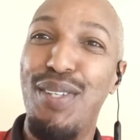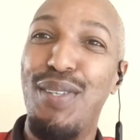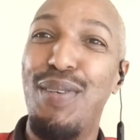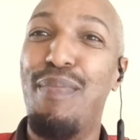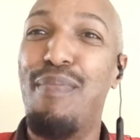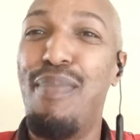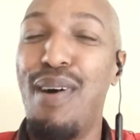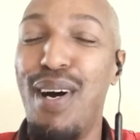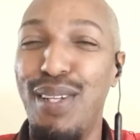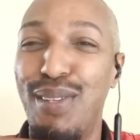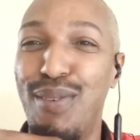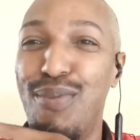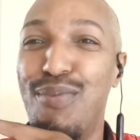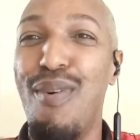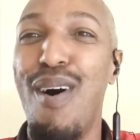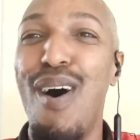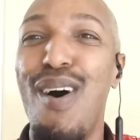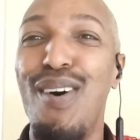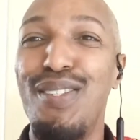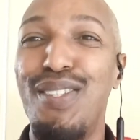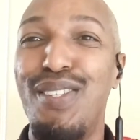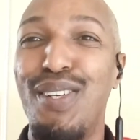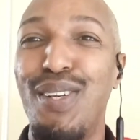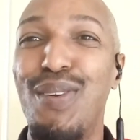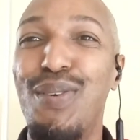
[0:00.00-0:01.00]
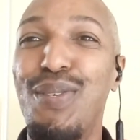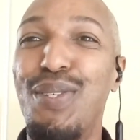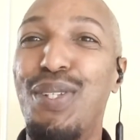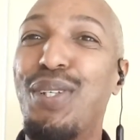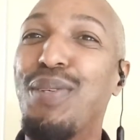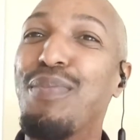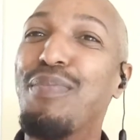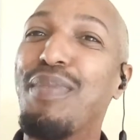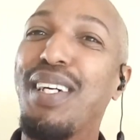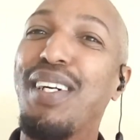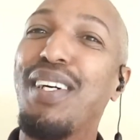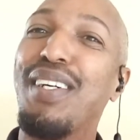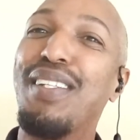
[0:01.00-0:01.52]
you bought the wrong
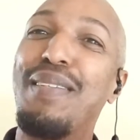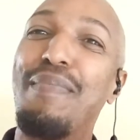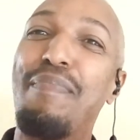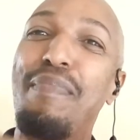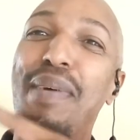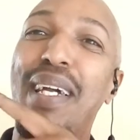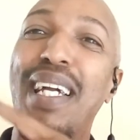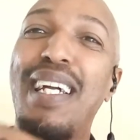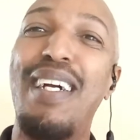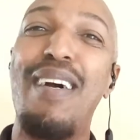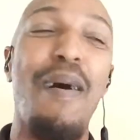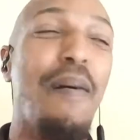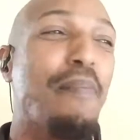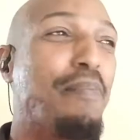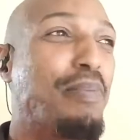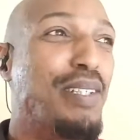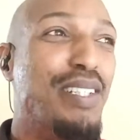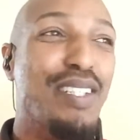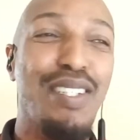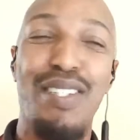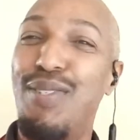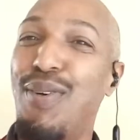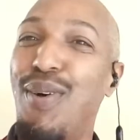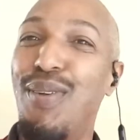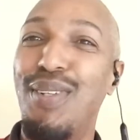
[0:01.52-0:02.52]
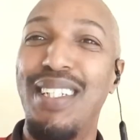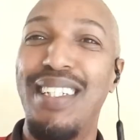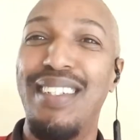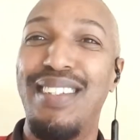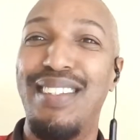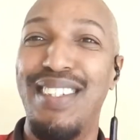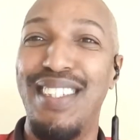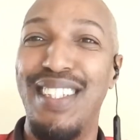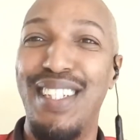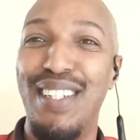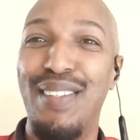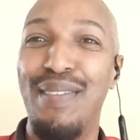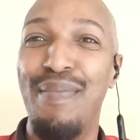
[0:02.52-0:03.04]
solution because a big company sold it
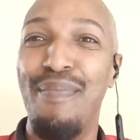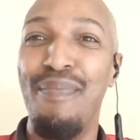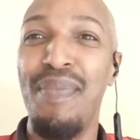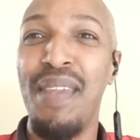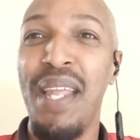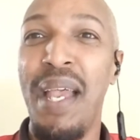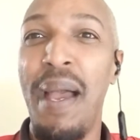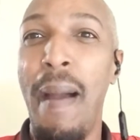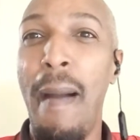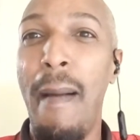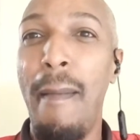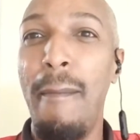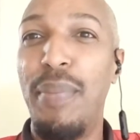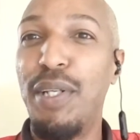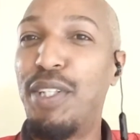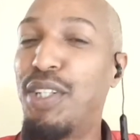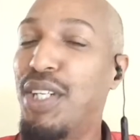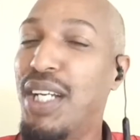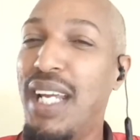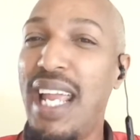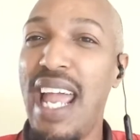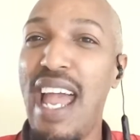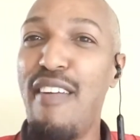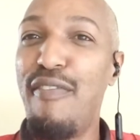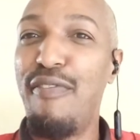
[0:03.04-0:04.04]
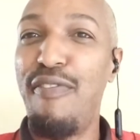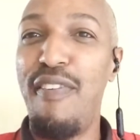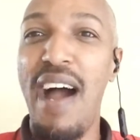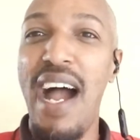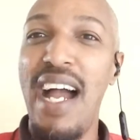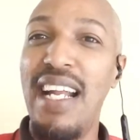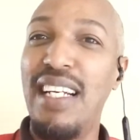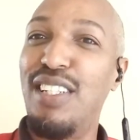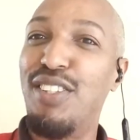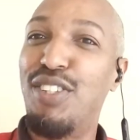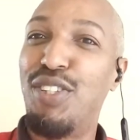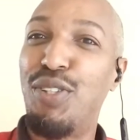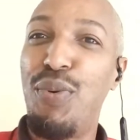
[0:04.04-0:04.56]
to you. But you can't
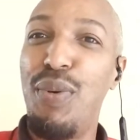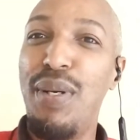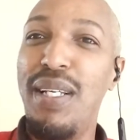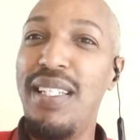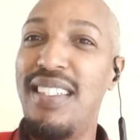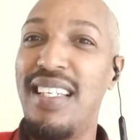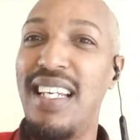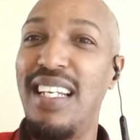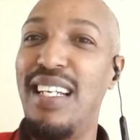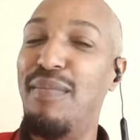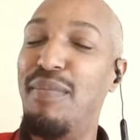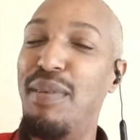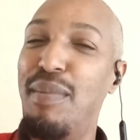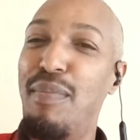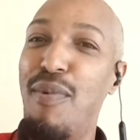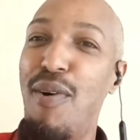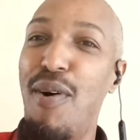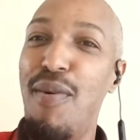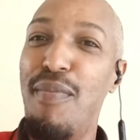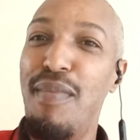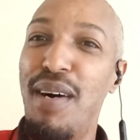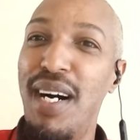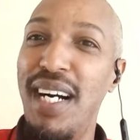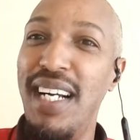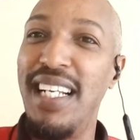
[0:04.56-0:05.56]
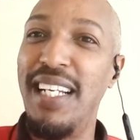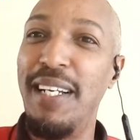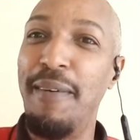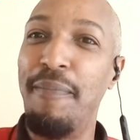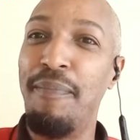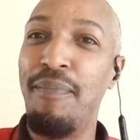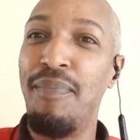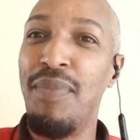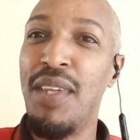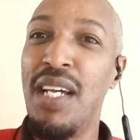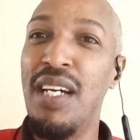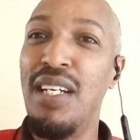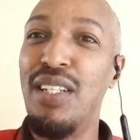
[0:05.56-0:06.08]
find and squeeze a little bit more money
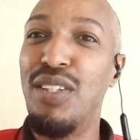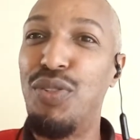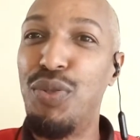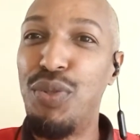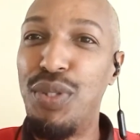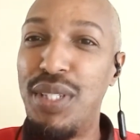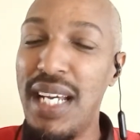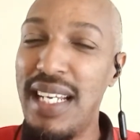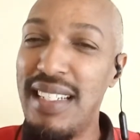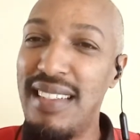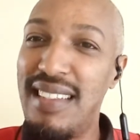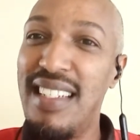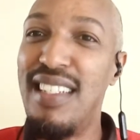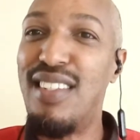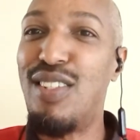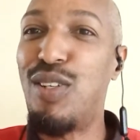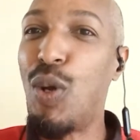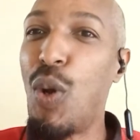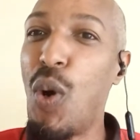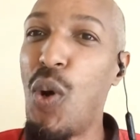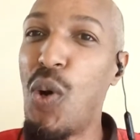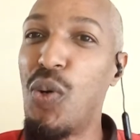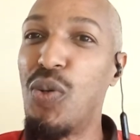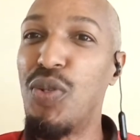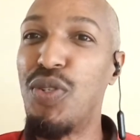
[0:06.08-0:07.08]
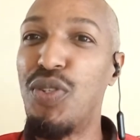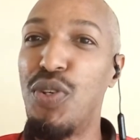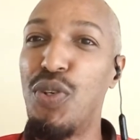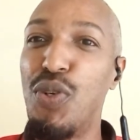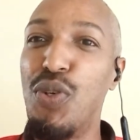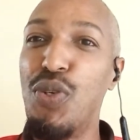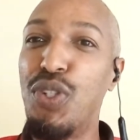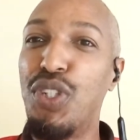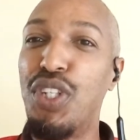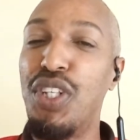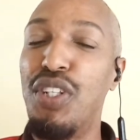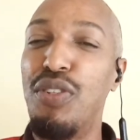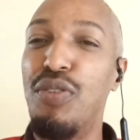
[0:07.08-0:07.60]
to test this local
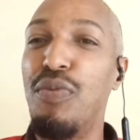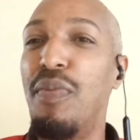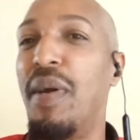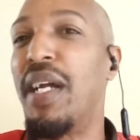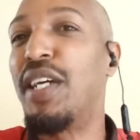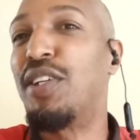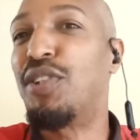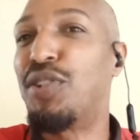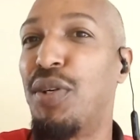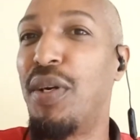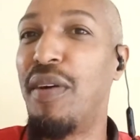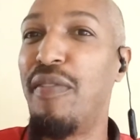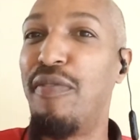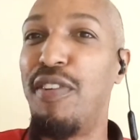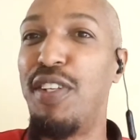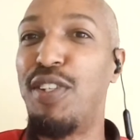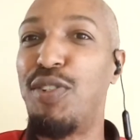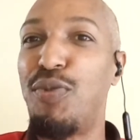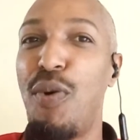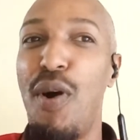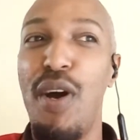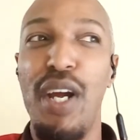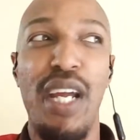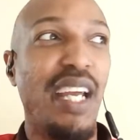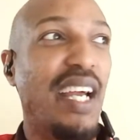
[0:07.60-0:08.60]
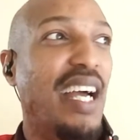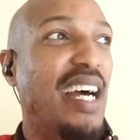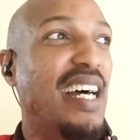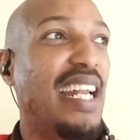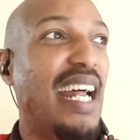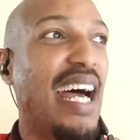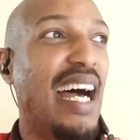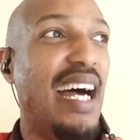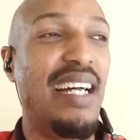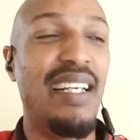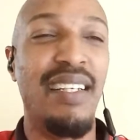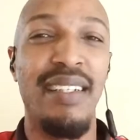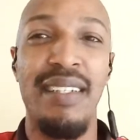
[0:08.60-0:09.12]
solution to make sure if it's working or
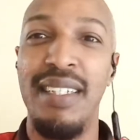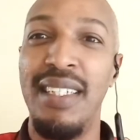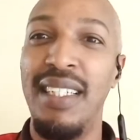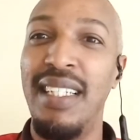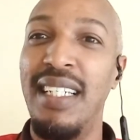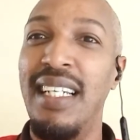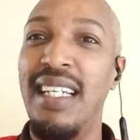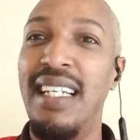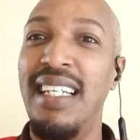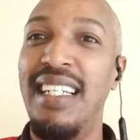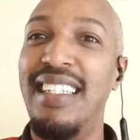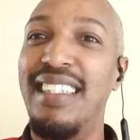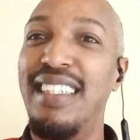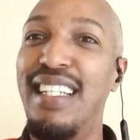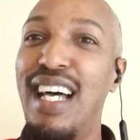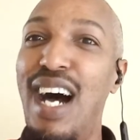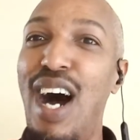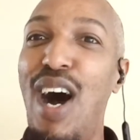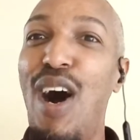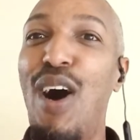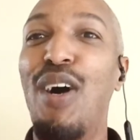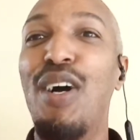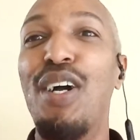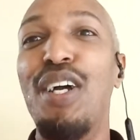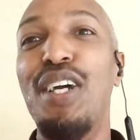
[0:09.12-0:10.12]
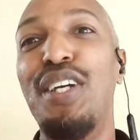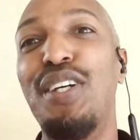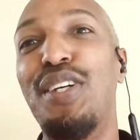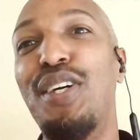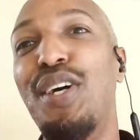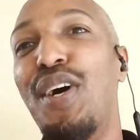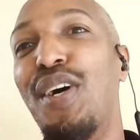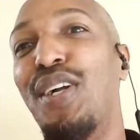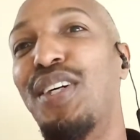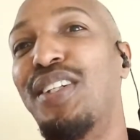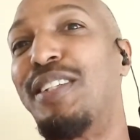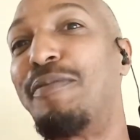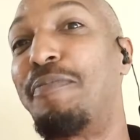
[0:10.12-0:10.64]
not. Now, you're
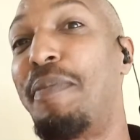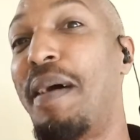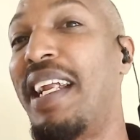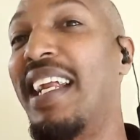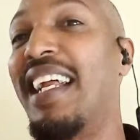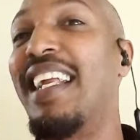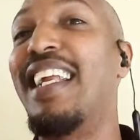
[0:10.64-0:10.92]
going to spend